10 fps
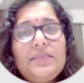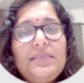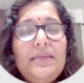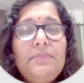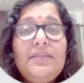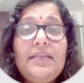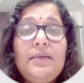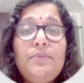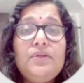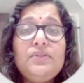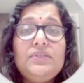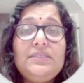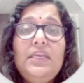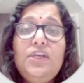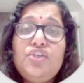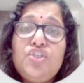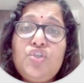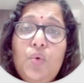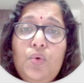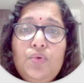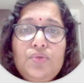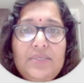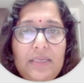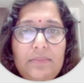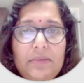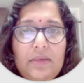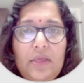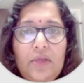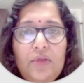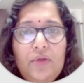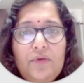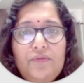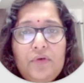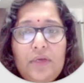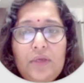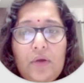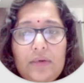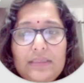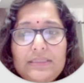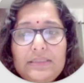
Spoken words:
The table that appears is the Show Table. You have to click on it.